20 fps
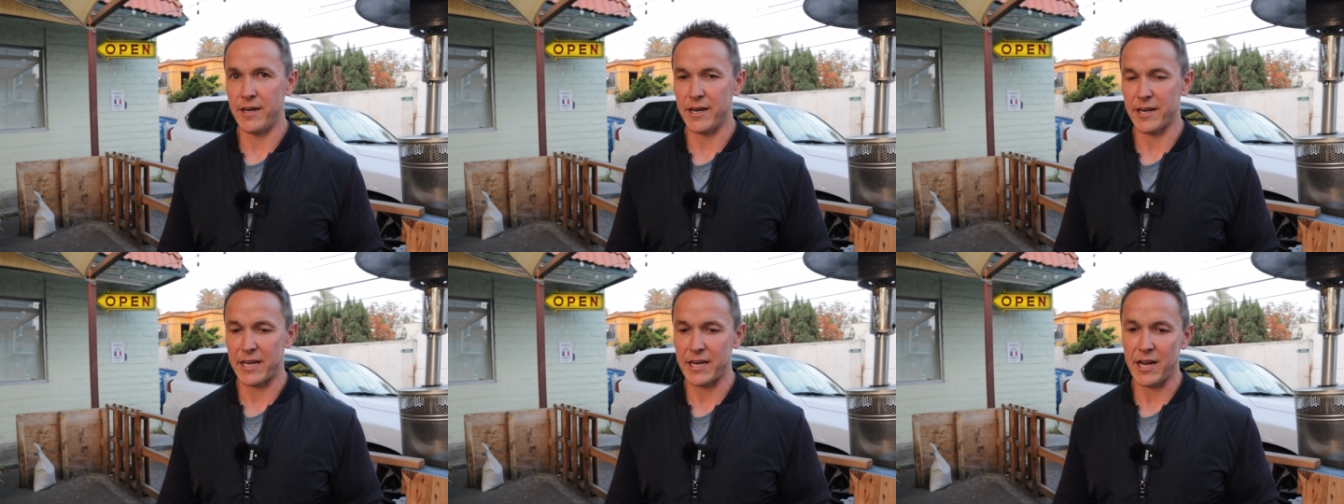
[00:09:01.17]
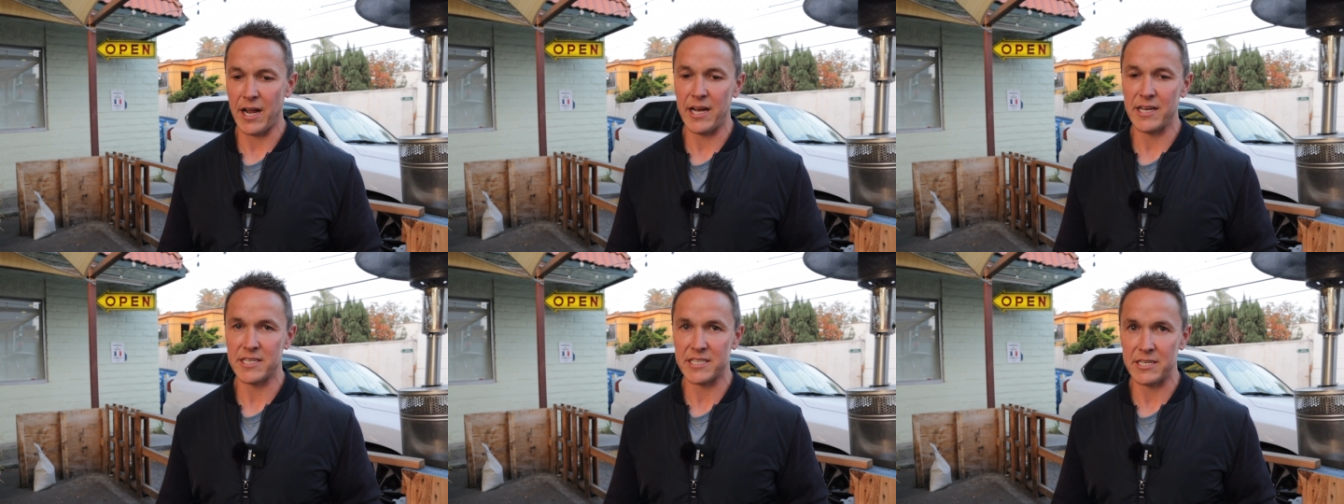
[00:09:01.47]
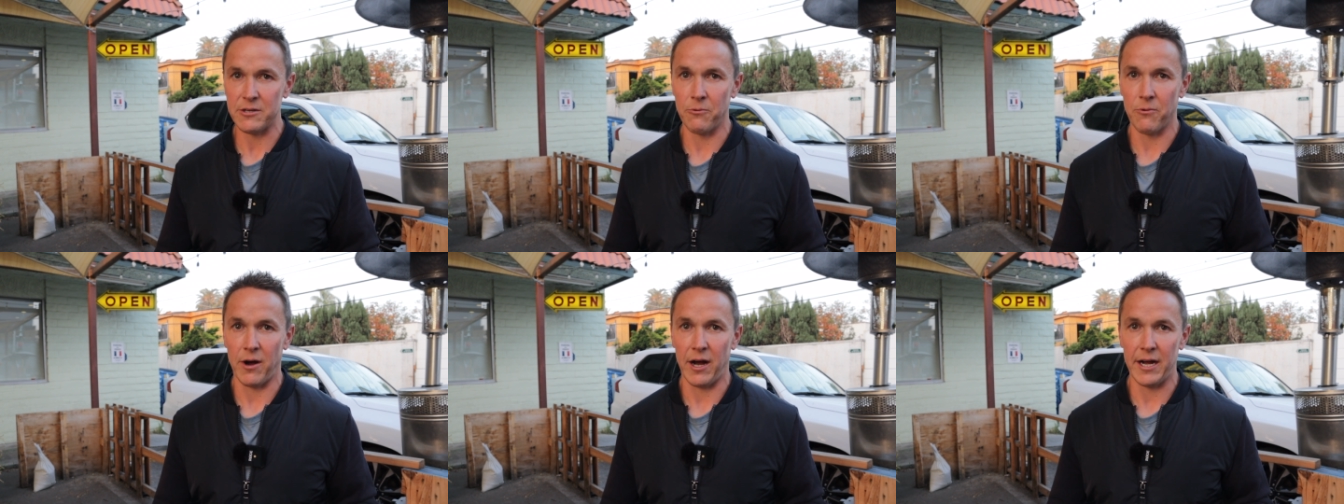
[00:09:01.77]
And I can kind of
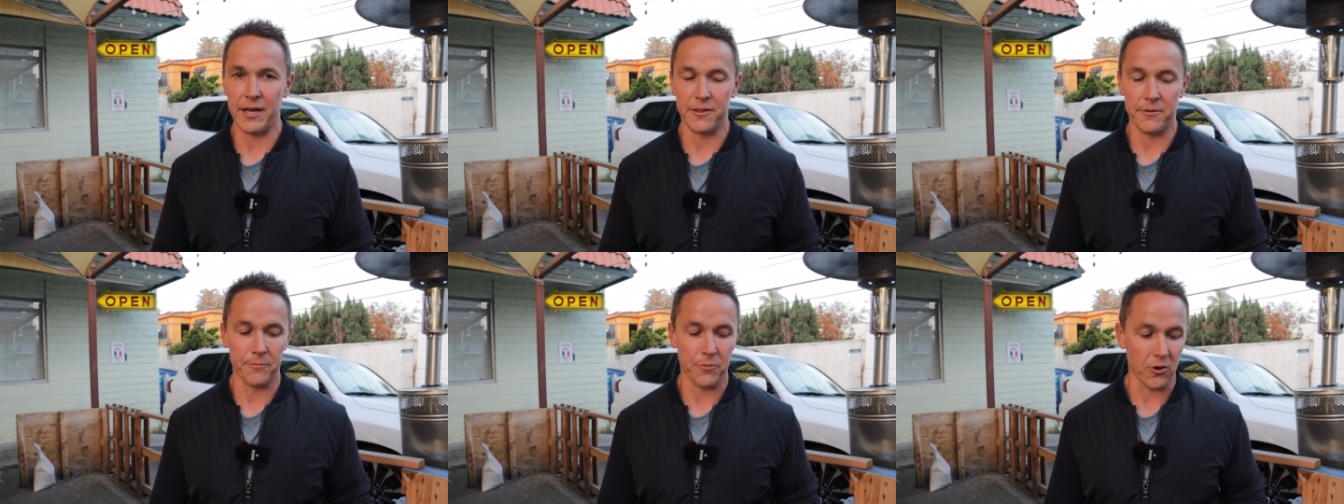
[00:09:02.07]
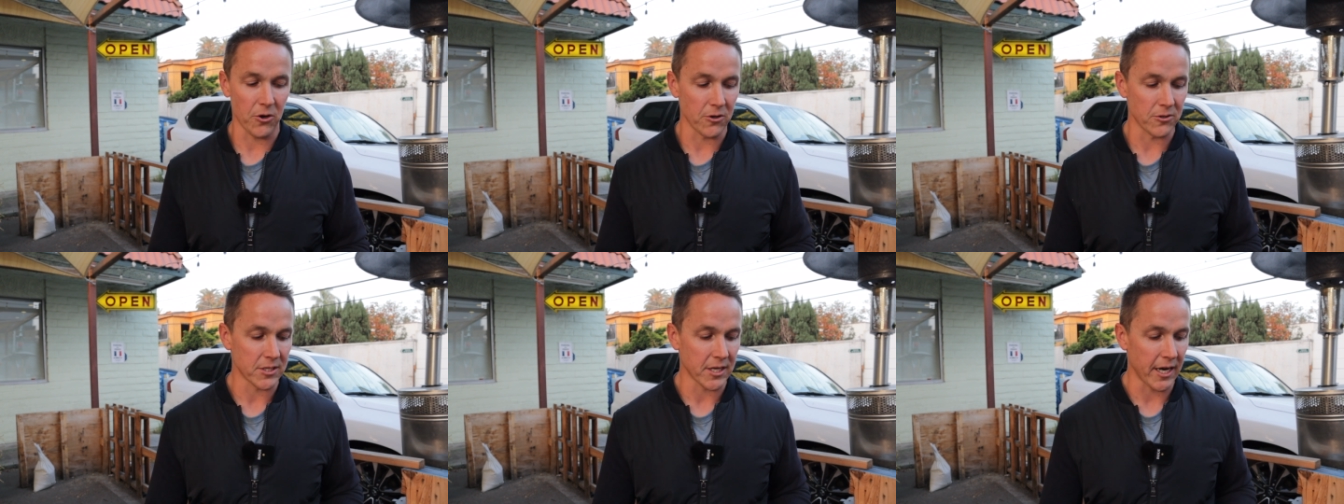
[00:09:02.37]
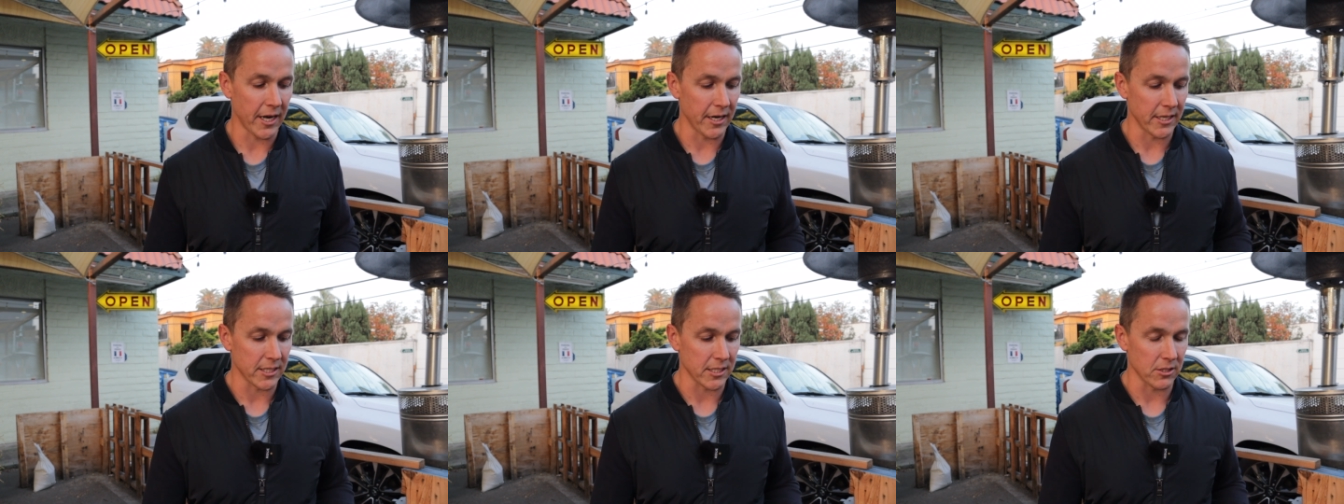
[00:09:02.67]
see why the burger's
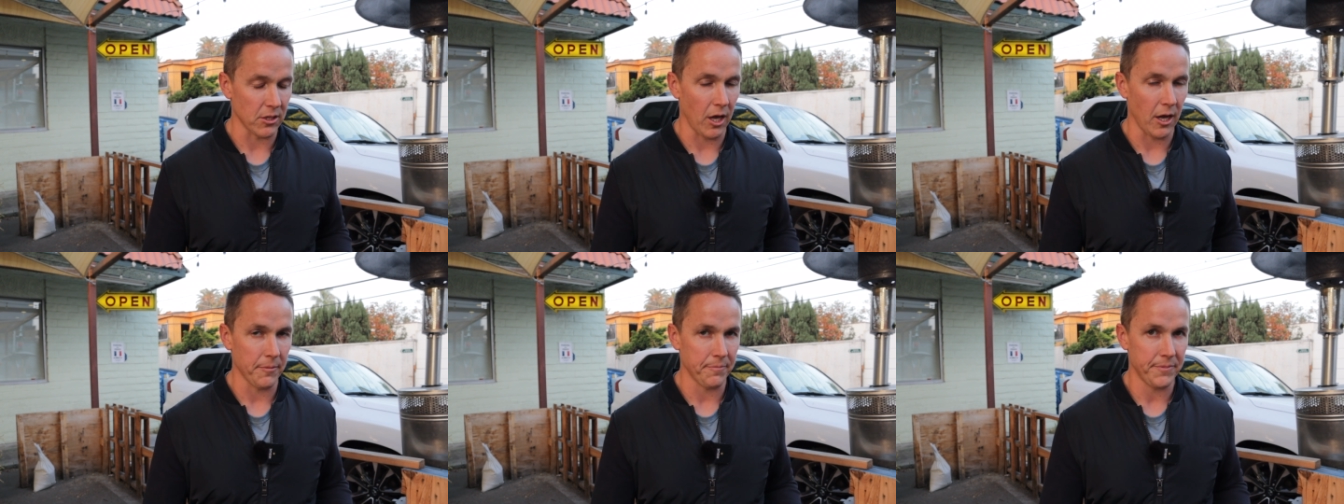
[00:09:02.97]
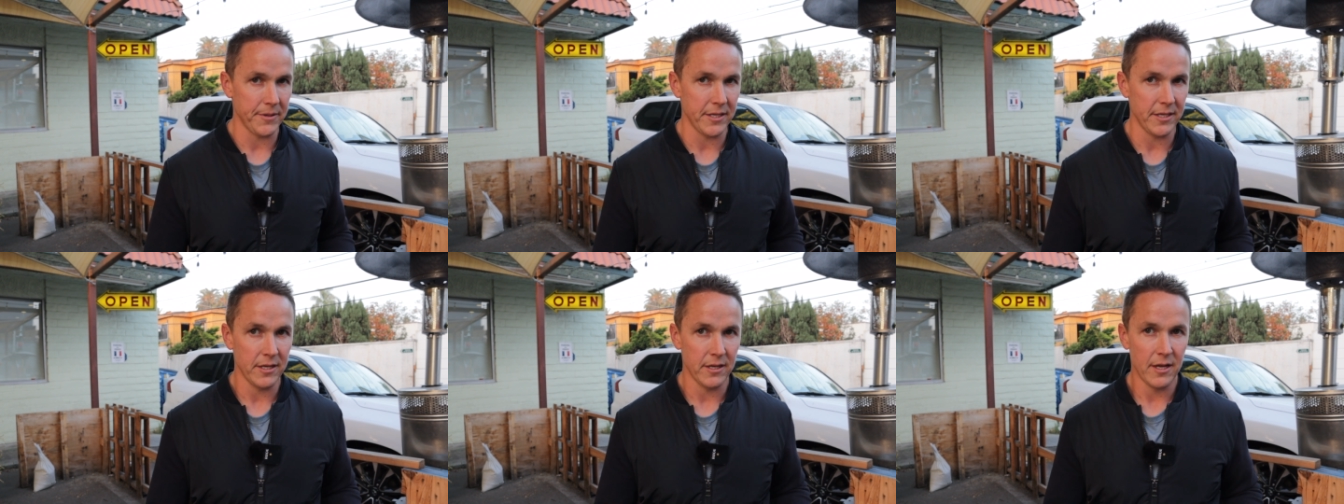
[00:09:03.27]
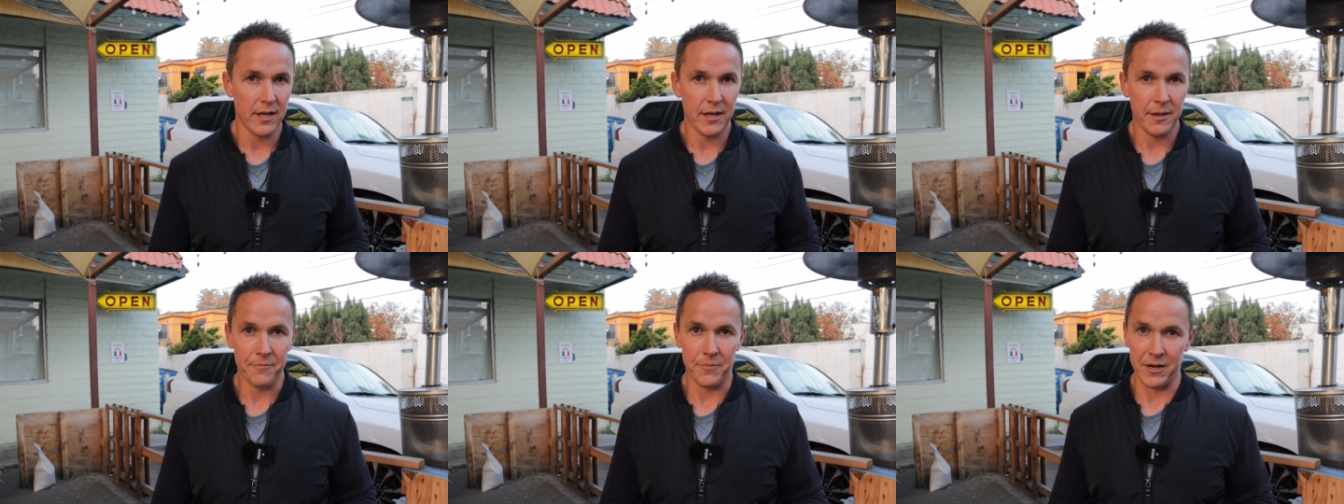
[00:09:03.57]
kind of sloppy,
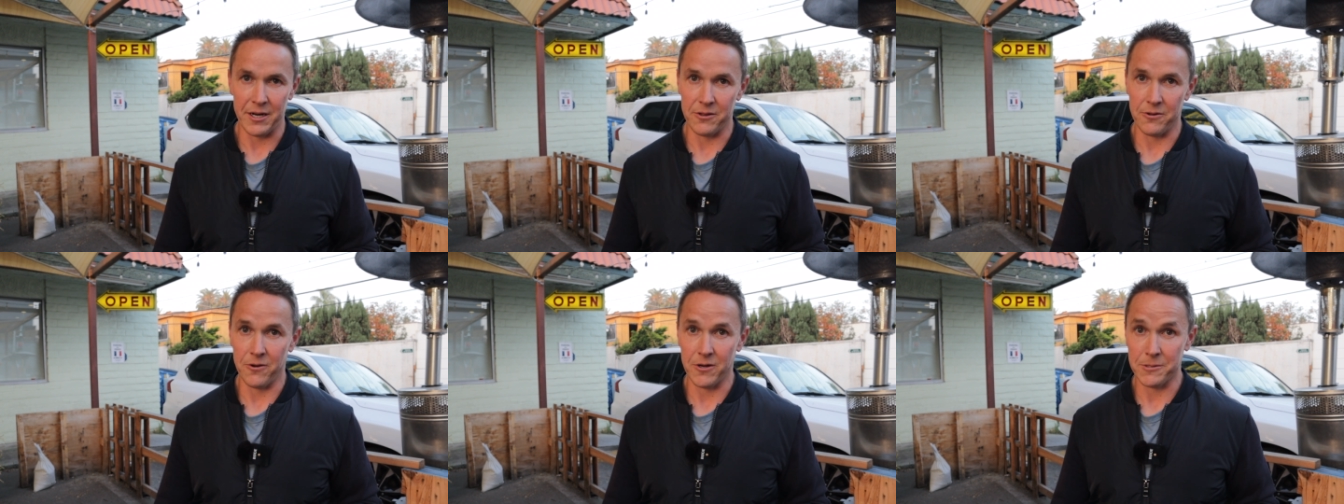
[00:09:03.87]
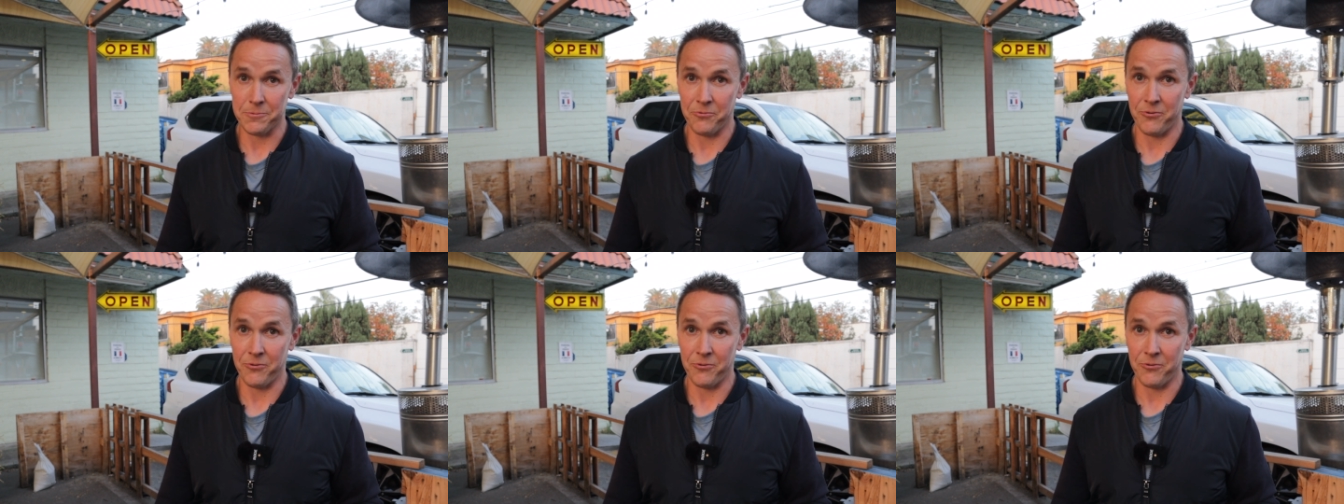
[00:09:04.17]
but it looks